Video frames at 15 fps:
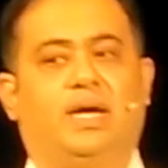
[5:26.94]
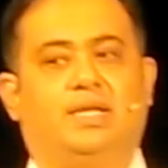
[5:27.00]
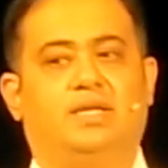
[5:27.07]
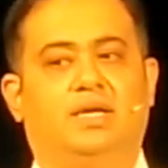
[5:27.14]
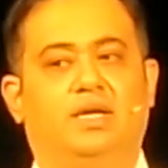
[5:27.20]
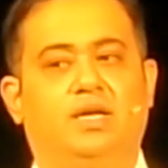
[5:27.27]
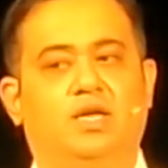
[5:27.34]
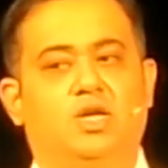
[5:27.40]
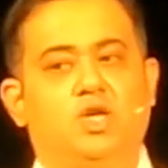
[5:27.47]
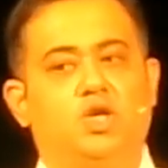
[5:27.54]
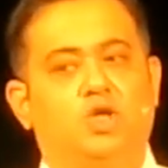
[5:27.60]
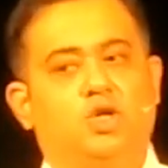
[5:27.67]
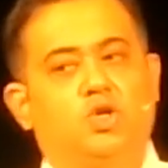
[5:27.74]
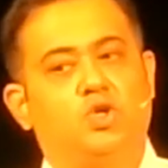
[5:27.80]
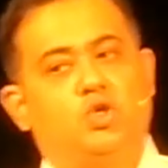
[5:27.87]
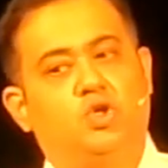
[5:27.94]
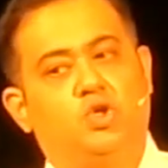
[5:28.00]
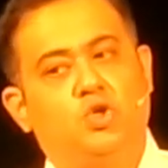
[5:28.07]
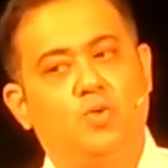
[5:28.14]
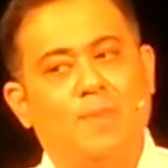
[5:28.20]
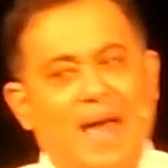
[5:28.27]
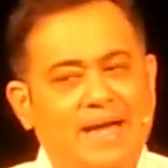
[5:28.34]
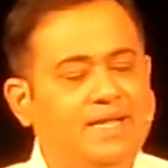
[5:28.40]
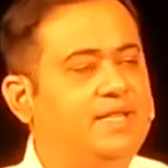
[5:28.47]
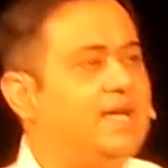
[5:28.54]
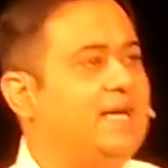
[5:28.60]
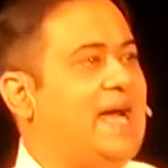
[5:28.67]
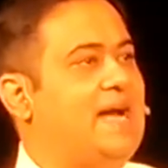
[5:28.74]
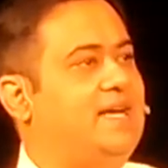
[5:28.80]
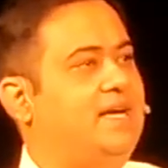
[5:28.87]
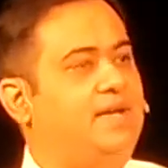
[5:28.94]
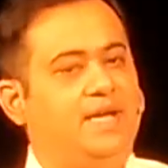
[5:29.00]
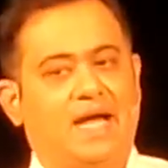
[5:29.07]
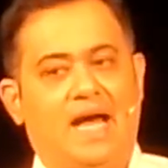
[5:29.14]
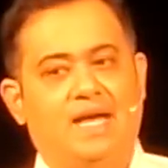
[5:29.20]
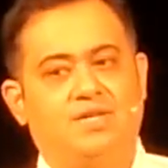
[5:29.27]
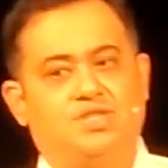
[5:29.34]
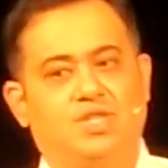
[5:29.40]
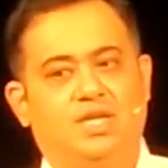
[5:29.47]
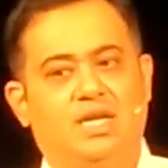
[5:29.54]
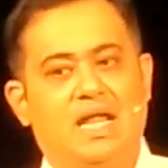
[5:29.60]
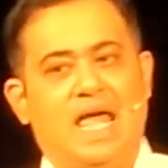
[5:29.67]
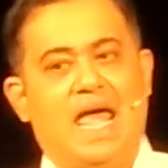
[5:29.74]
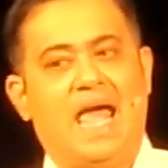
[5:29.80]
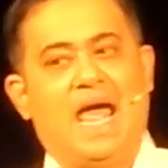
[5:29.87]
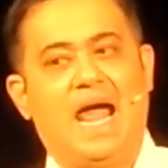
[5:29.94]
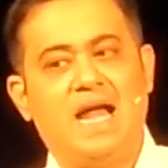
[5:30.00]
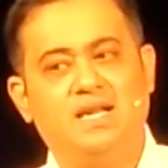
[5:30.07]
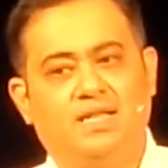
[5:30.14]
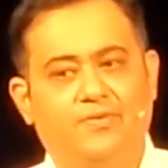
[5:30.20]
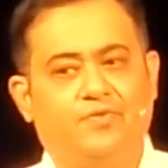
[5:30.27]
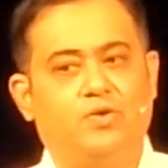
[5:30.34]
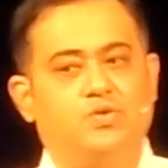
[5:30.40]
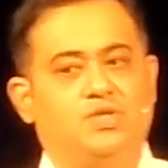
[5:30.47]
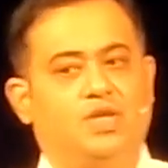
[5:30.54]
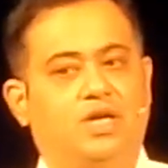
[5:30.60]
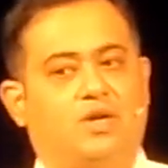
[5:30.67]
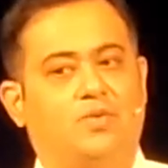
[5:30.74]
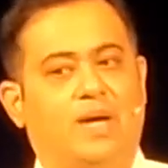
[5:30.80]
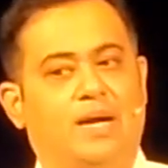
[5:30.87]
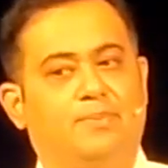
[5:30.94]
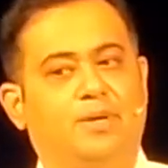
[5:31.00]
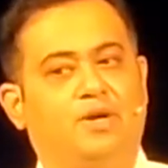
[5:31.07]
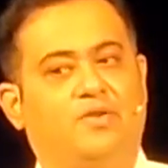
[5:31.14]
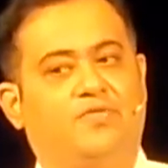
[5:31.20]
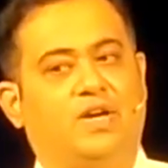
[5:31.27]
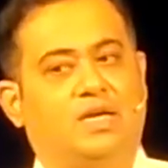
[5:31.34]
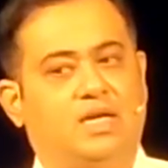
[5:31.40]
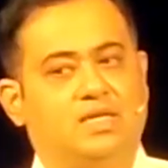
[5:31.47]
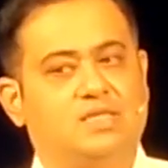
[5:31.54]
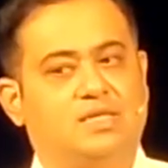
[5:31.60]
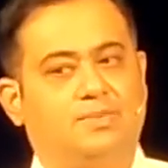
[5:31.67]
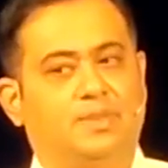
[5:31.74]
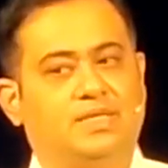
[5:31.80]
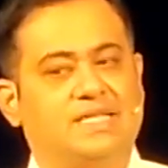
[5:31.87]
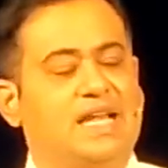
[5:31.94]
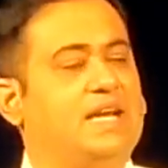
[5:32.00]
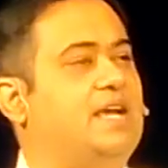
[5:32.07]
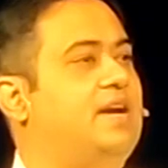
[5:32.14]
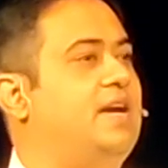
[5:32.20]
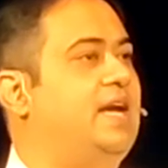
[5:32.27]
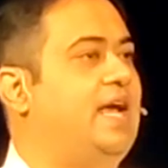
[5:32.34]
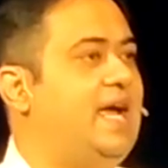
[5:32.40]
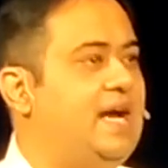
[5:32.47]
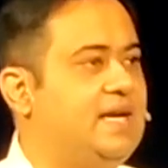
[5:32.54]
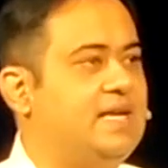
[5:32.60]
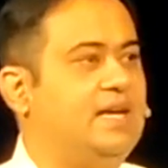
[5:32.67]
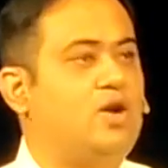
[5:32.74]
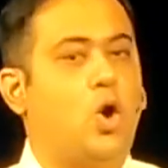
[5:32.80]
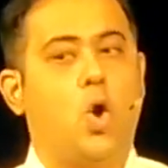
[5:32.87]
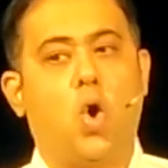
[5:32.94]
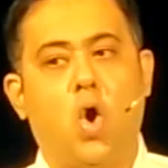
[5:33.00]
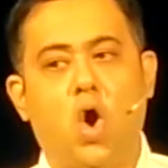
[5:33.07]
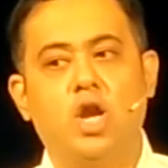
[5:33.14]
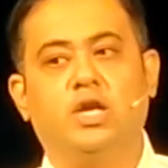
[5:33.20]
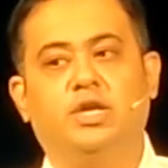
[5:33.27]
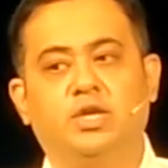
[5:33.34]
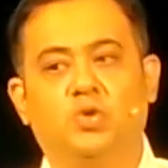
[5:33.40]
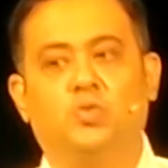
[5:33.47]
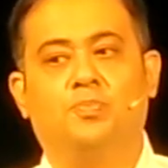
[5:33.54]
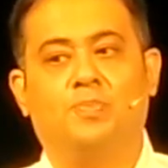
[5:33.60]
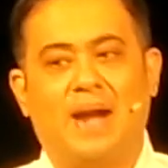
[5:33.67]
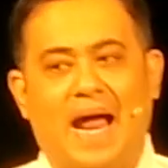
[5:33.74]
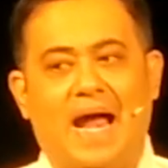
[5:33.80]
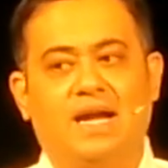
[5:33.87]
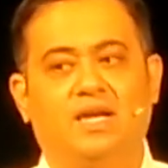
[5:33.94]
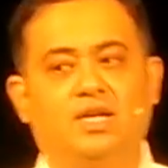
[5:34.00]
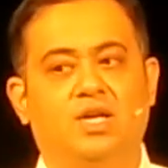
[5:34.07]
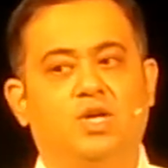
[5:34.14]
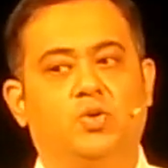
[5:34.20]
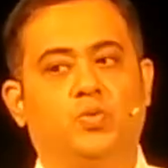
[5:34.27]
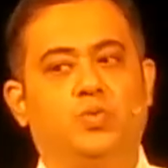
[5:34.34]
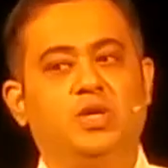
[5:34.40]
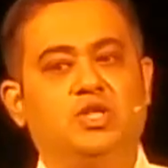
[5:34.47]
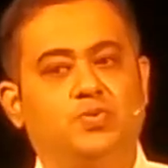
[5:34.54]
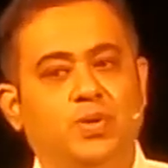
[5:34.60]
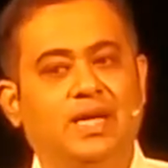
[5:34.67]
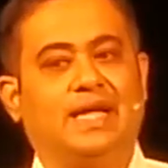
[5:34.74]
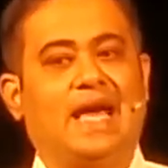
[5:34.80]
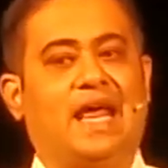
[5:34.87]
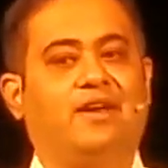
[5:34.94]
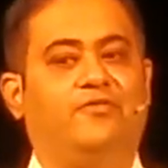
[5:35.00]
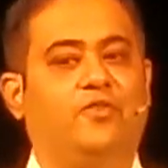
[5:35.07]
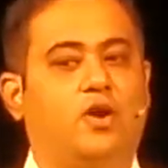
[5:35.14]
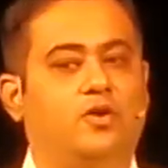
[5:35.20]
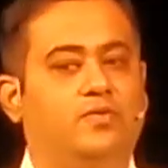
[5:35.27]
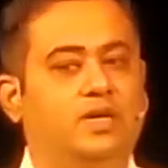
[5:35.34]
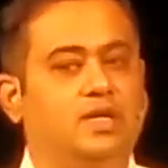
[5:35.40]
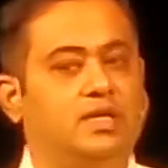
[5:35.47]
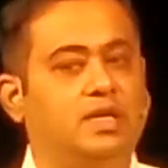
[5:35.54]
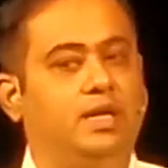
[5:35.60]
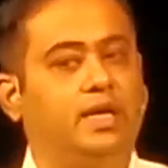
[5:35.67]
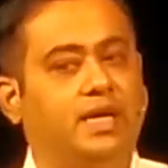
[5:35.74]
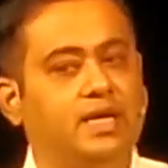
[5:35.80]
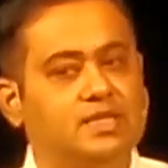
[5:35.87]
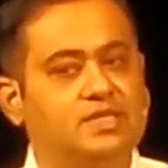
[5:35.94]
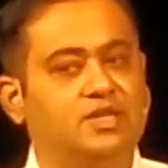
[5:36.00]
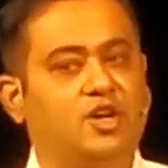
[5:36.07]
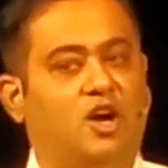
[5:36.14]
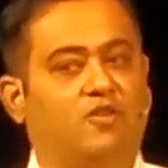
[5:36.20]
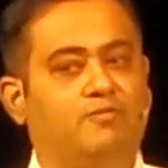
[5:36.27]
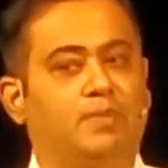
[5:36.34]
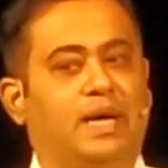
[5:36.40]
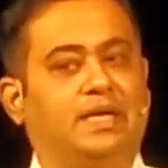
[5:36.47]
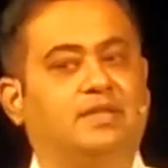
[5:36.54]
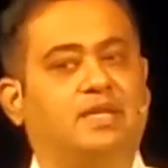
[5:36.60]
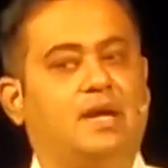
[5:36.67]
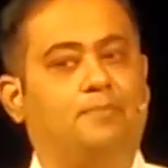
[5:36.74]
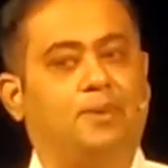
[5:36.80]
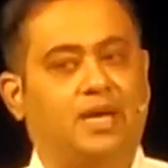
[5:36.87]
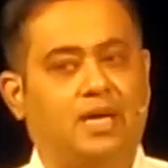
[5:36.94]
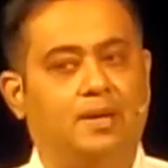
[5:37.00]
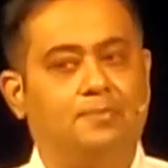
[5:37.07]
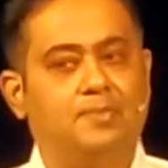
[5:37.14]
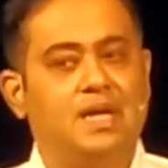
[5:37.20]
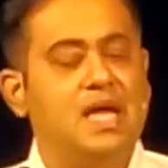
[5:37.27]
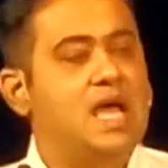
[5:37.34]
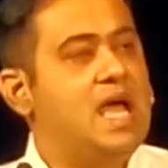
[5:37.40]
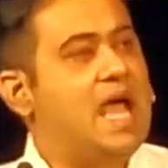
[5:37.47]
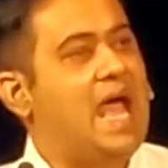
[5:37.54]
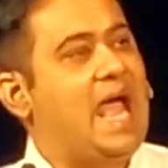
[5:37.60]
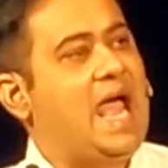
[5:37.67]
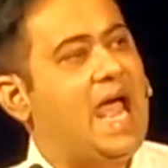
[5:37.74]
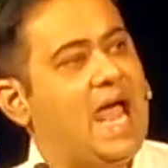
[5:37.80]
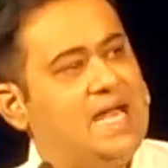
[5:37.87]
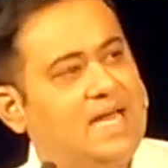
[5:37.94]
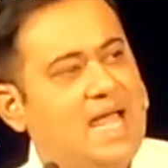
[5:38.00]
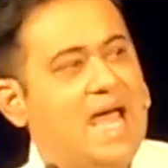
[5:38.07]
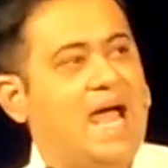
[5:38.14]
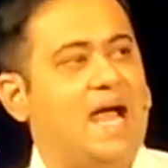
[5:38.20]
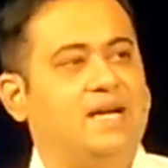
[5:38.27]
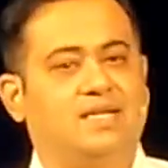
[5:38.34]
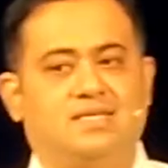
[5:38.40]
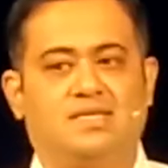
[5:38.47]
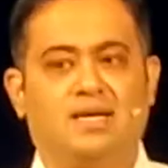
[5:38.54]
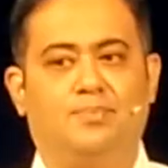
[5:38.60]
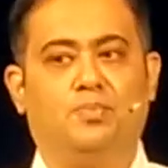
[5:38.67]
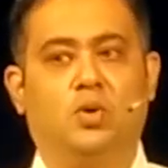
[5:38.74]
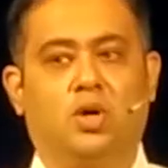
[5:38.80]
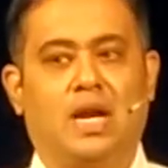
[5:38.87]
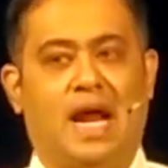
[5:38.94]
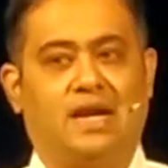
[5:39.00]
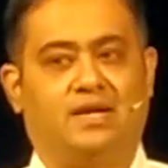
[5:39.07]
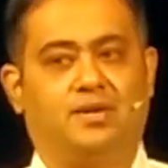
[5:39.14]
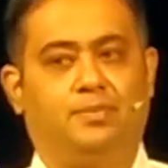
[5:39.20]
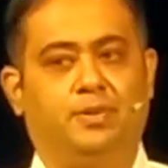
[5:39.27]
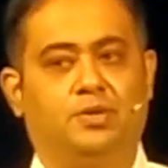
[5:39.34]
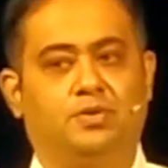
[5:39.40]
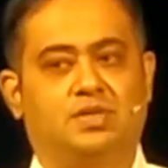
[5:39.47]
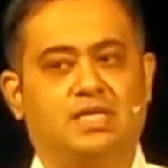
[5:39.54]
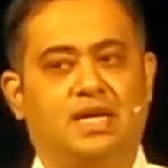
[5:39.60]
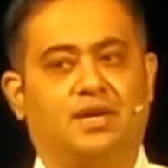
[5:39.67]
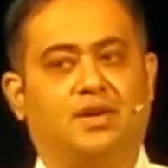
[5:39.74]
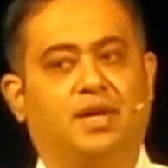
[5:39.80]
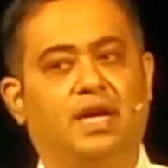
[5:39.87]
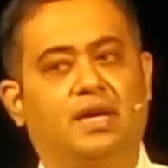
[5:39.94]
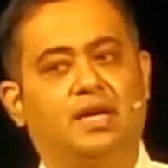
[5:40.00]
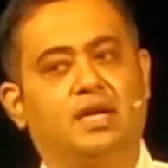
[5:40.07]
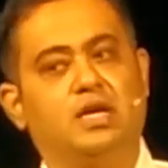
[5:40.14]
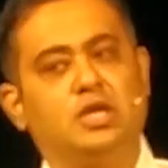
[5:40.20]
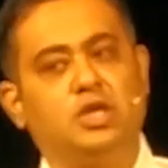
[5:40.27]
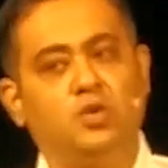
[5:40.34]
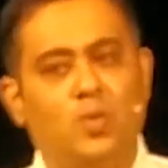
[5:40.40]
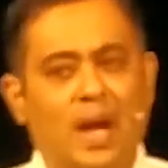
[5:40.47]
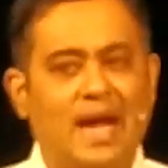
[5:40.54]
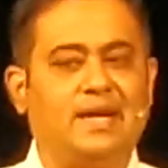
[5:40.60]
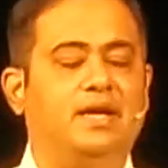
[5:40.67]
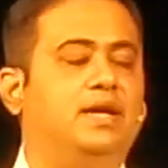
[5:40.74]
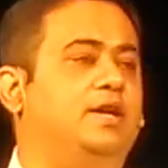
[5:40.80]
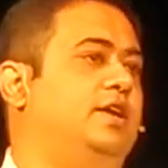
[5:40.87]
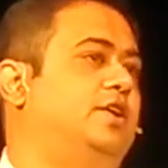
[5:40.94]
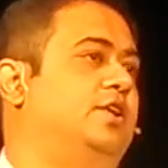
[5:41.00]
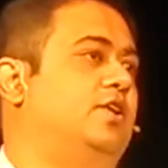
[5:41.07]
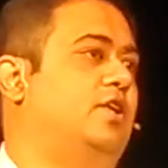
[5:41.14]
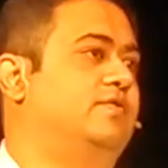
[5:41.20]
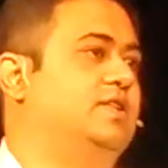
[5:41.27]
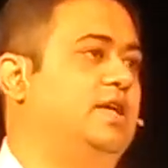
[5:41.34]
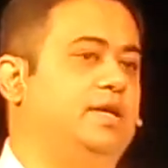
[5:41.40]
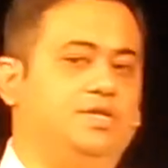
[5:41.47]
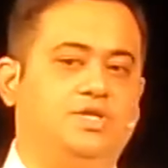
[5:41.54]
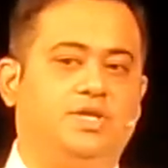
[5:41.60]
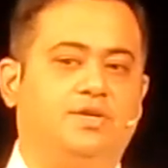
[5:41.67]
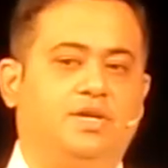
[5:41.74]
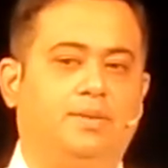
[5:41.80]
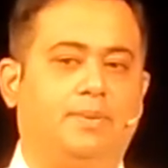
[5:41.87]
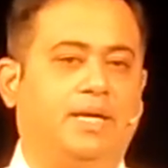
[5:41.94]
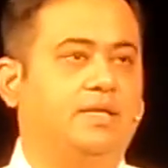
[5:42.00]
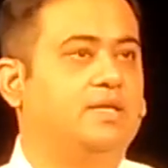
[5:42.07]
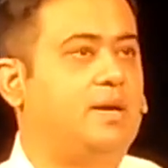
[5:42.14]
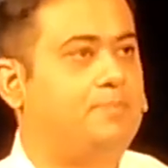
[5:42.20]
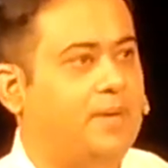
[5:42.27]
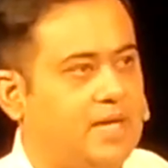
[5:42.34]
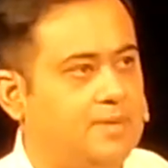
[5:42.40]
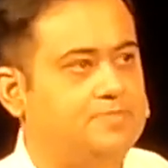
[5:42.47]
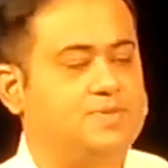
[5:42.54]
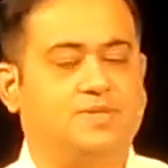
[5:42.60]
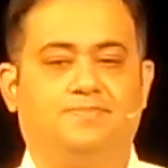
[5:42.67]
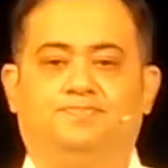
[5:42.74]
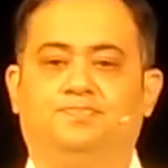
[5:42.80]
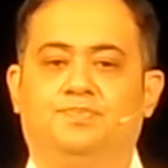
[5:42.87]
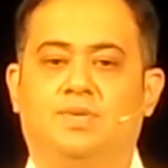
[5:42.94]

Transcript: together to marry the category hygiene and the future requirement of our customers and create an all-new brand which will carry forward the legacy of Mahindra Pik-Up and add some more attributes and create a new identity of the legendary Mahindra Pik-Ups.